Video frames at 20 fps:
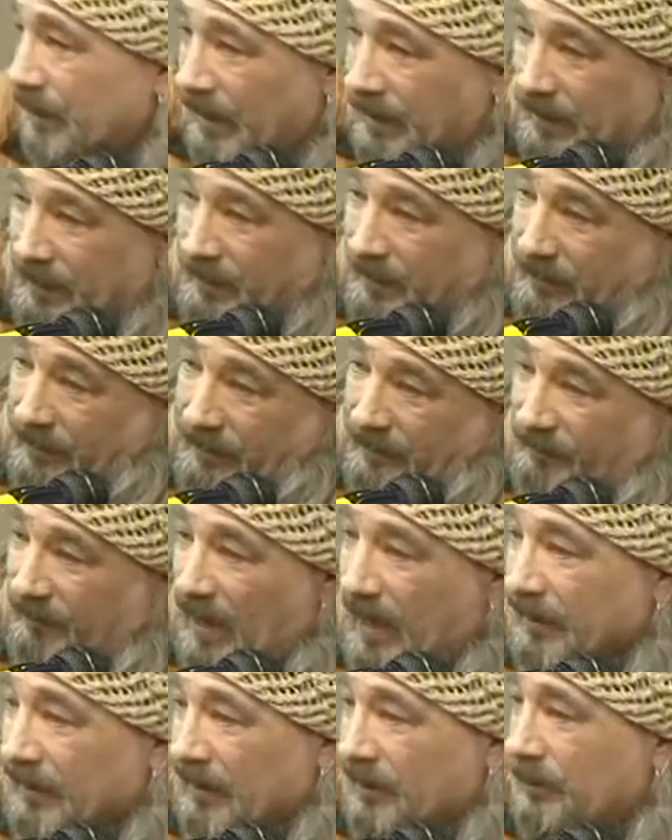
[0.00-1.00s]
and the
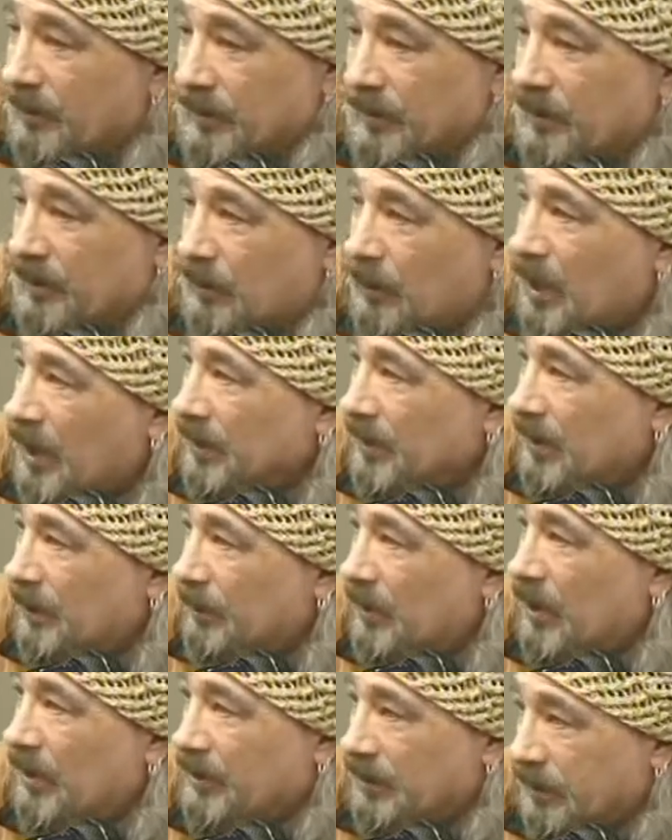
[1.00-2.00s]
fact that it was going to wind
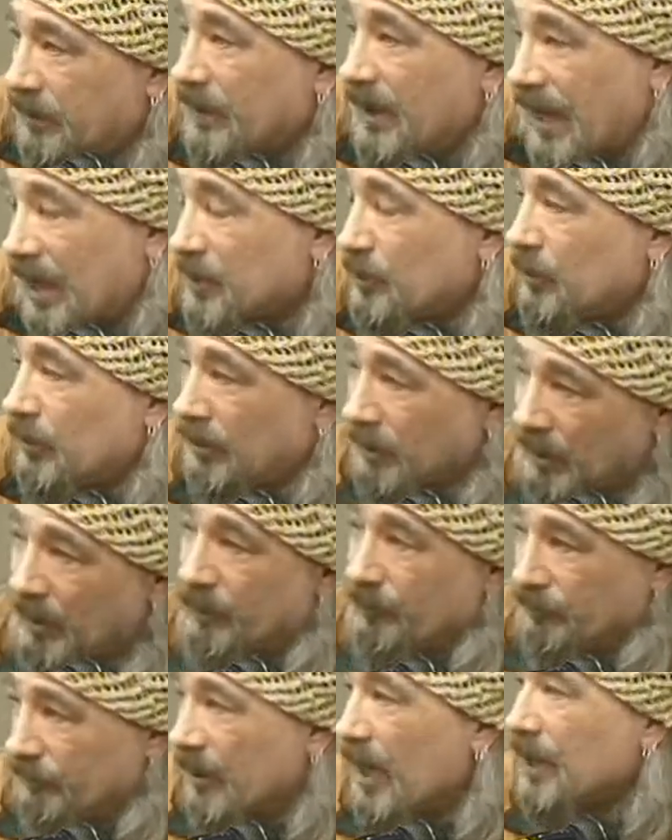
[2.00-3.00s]
up on an actual
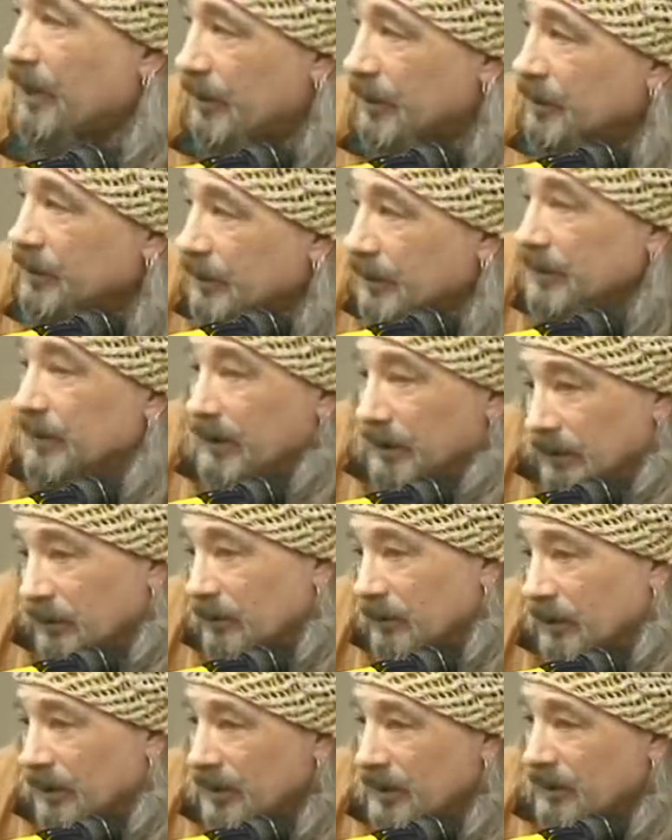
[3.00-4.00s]
record
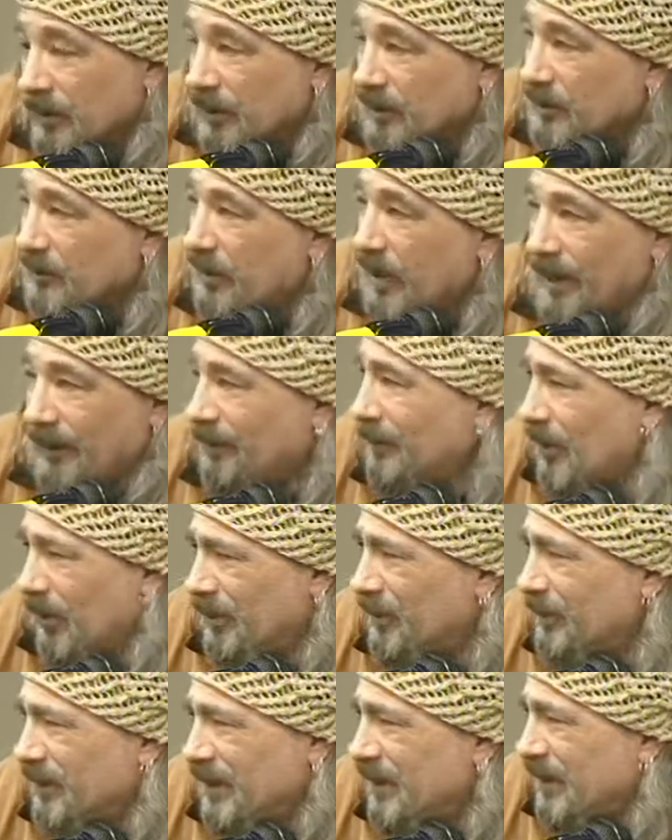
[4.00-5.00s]
was was great. No,
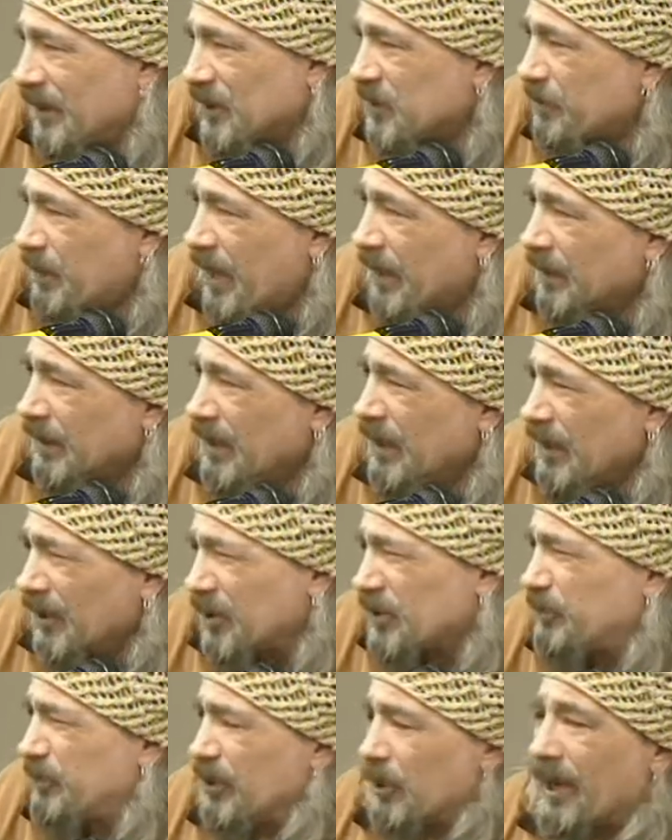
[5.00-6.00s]
but we didn't expect
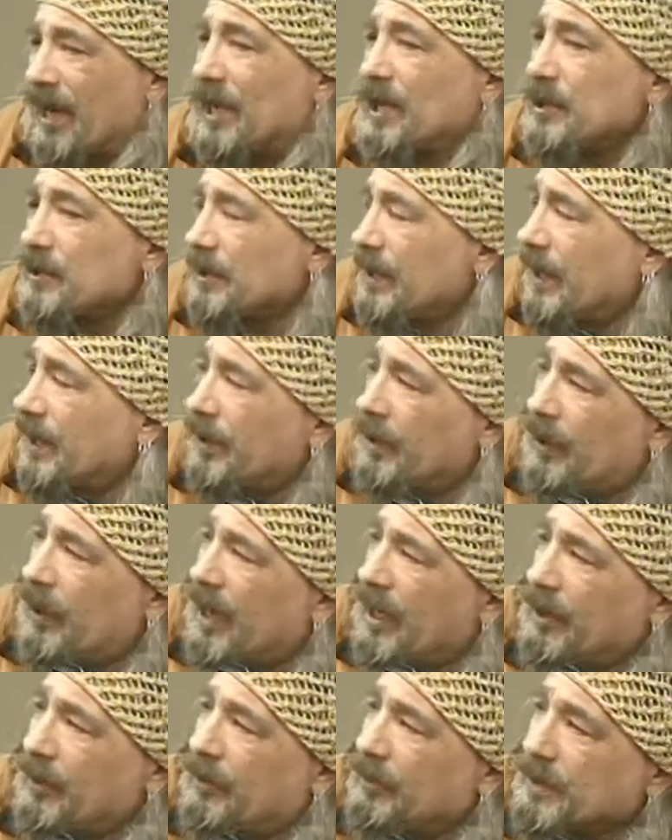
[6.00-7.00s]
because Blue Angel had,
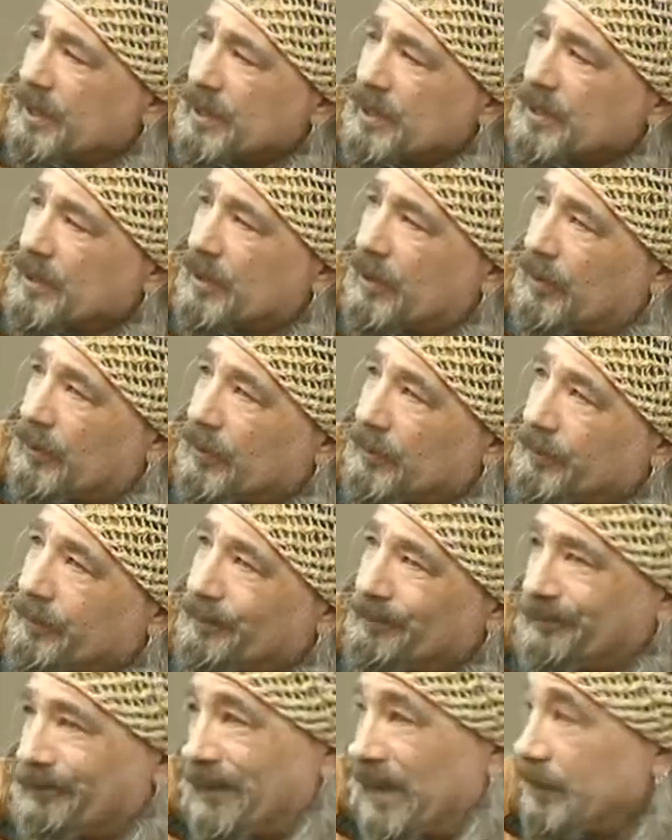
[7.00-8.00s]
had only sold
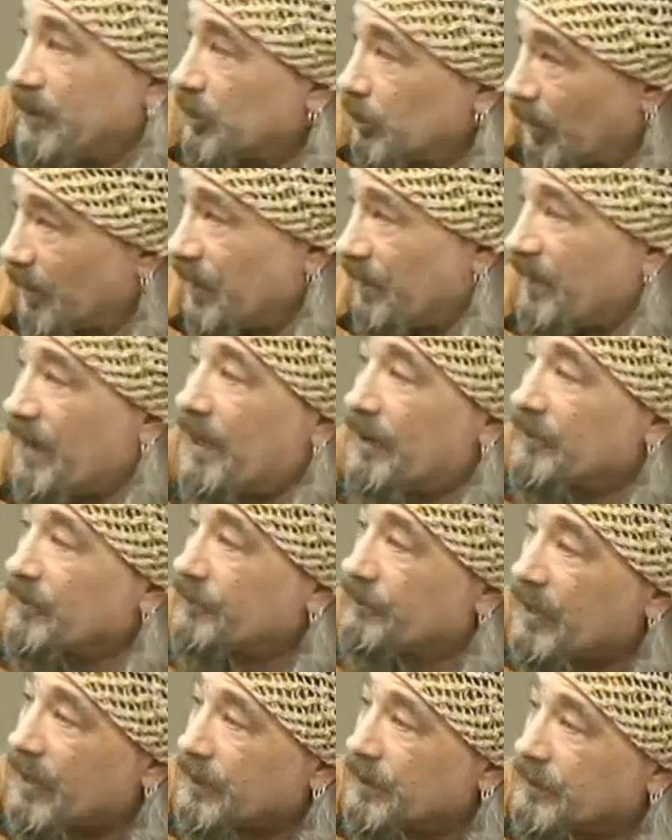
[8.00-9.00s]
maybe twenty
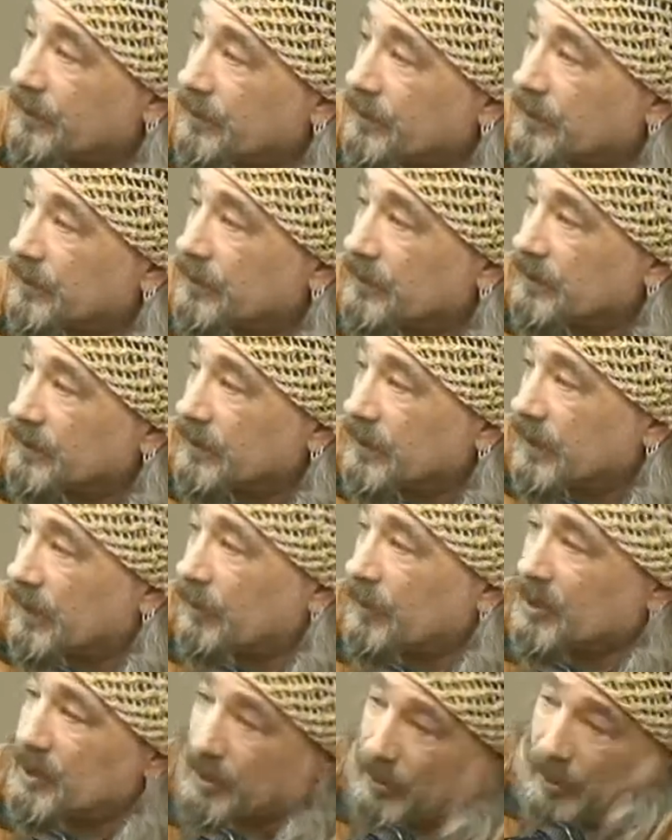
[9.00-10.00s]
thousand records, you know,
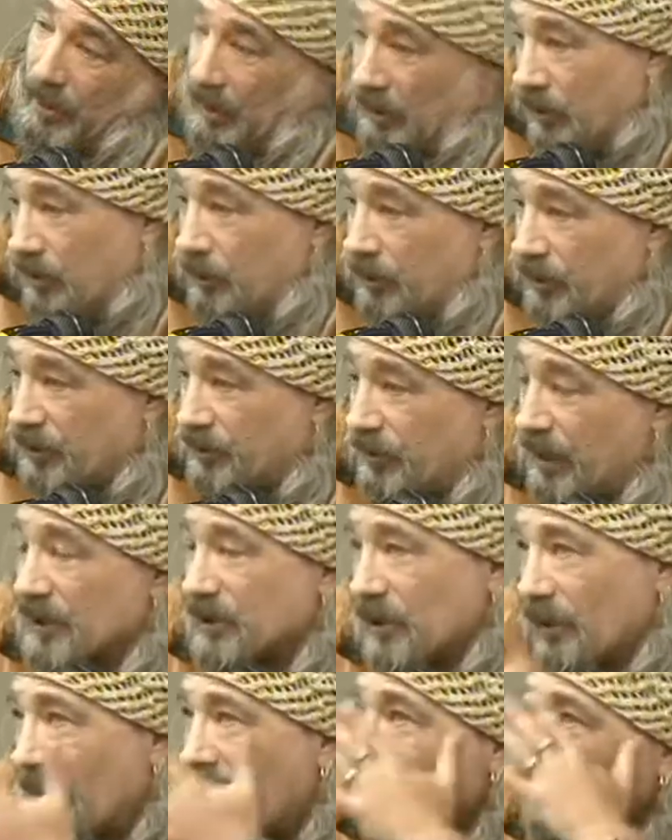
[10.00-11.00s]
which was great.
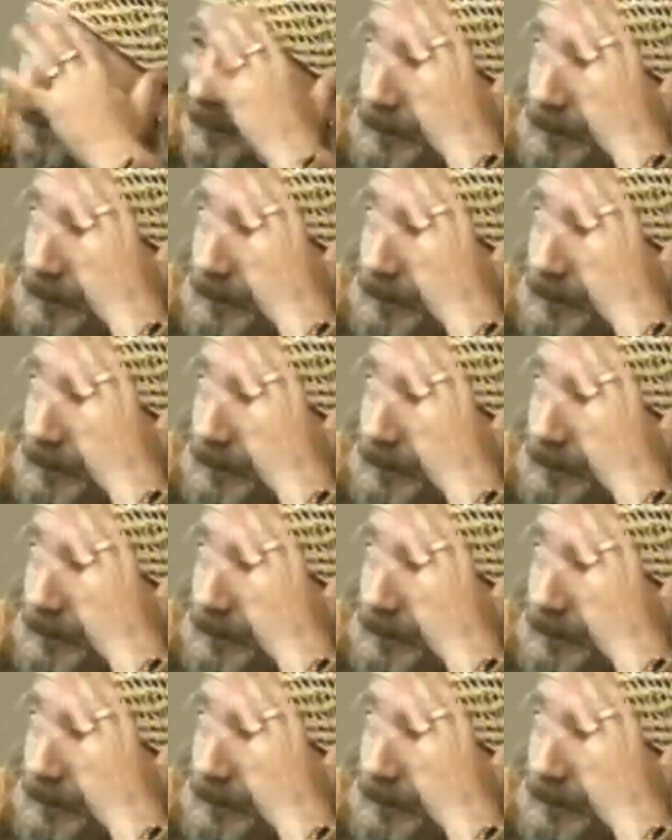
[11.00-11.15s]
So I,